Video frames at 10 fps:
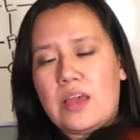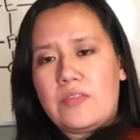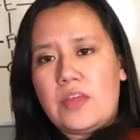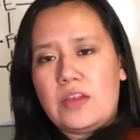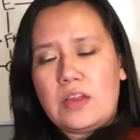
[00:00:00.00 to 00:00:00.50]
and
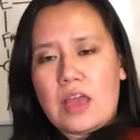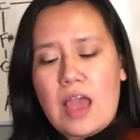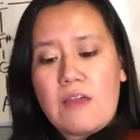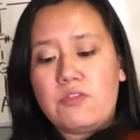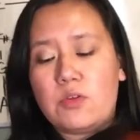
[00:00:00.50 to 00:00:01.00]
then
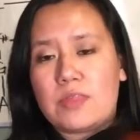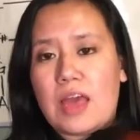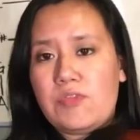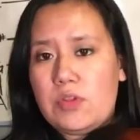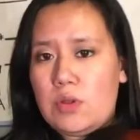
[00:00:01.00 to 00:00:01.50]
after
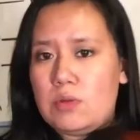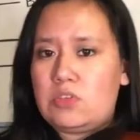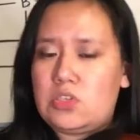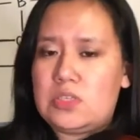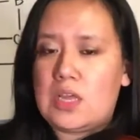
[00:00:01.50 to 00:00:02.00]
that the notes
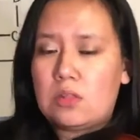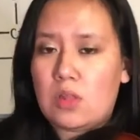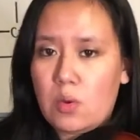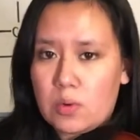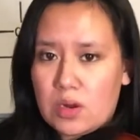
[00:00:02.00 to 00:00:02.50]
just get
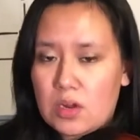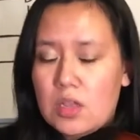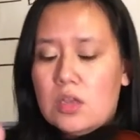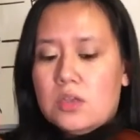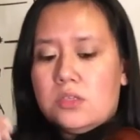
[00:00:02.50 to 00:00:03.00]
lower.
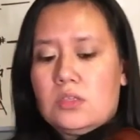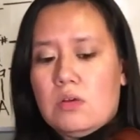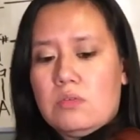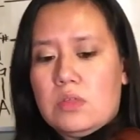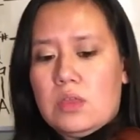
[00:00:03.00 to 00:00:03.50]

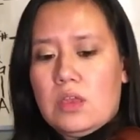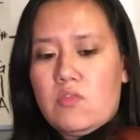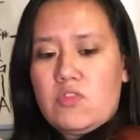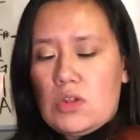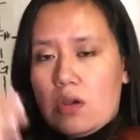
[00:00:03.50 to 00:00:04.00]
So
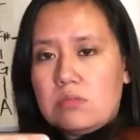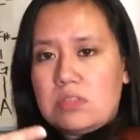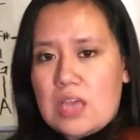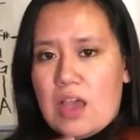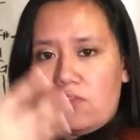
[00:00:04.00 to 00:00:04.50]
if the notes
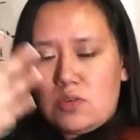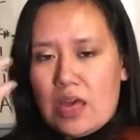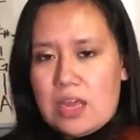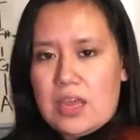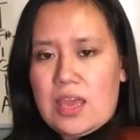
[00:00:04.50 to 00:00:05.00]
after
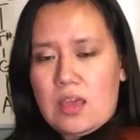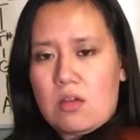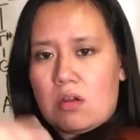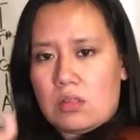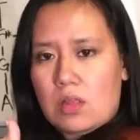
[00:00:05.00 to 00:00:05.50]
that A
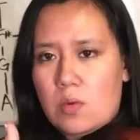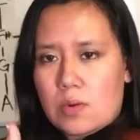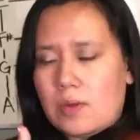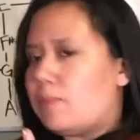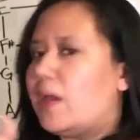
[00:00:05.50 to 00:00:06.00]
are
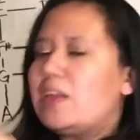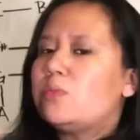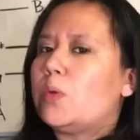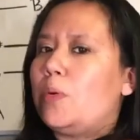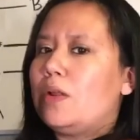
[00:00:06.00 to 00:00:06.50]
lower, might as
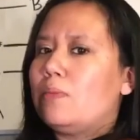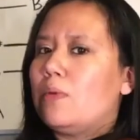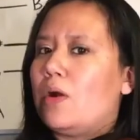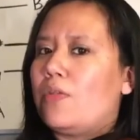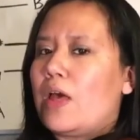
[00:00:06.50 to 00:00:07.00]
well put them
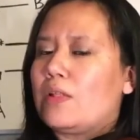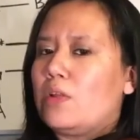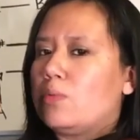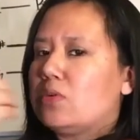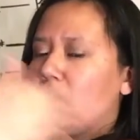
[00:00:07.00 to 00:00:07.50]
on that
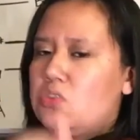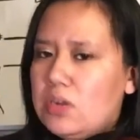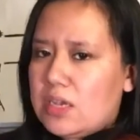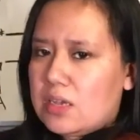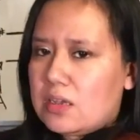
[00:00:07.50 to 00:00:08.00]
lower
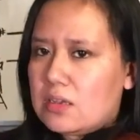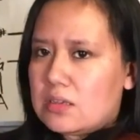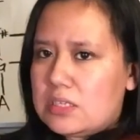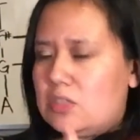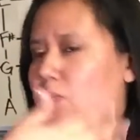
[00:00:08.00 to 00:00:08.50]
string
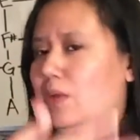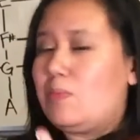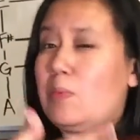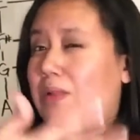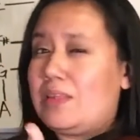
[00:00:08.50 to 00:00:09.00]
since we're going to
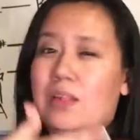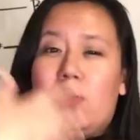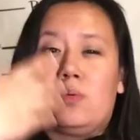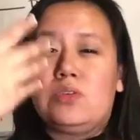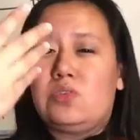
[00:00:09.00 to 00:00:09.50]
be playing that
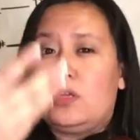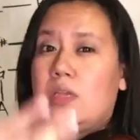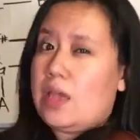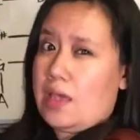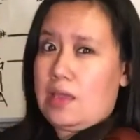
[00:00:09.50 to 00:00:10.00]
lower
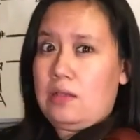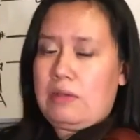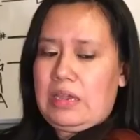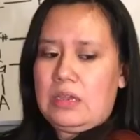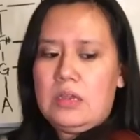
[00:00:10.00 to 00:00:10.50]
string
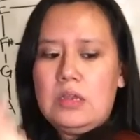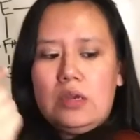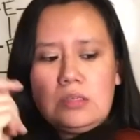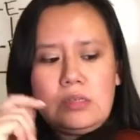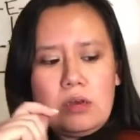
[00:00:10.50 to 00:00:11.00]
anyway.
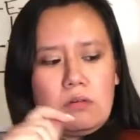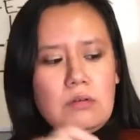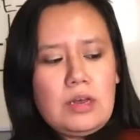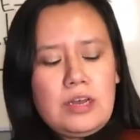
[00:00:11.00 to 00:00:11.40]
So